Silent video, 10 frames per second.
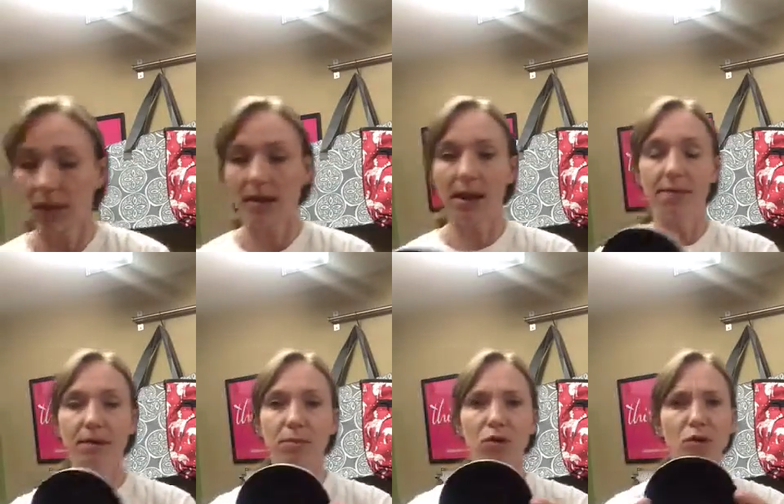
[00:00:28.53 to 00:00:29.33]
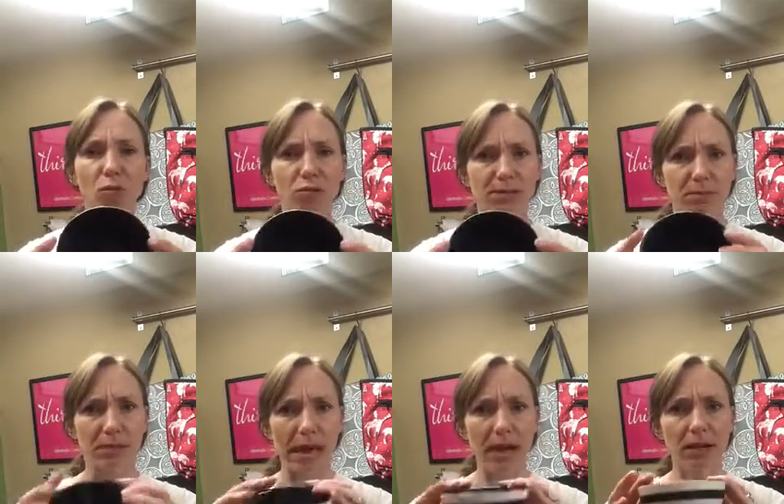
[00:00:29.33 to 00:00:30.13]
a navy blue, almost a
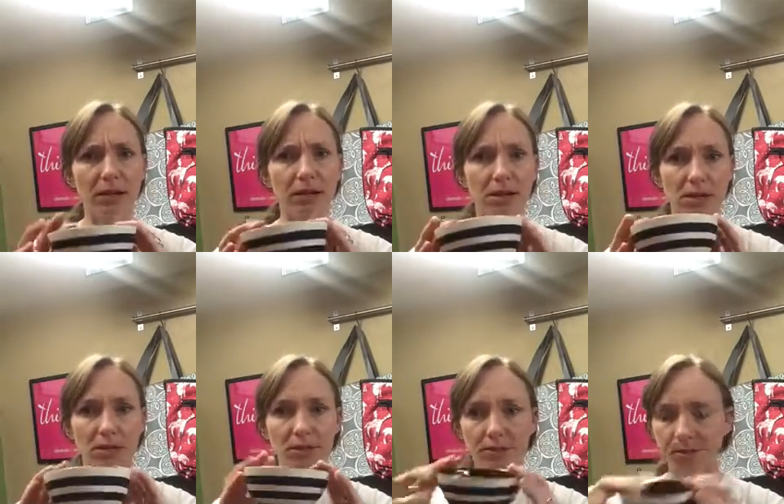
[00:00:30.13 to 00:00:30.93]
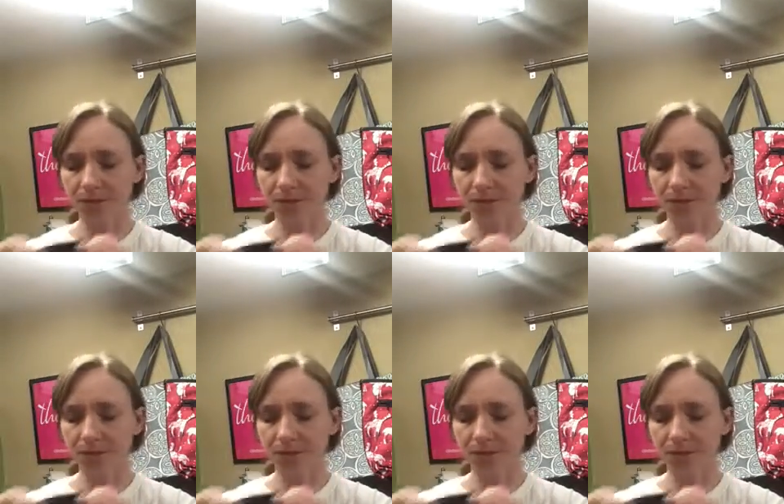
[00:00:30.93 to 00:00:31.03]
black color,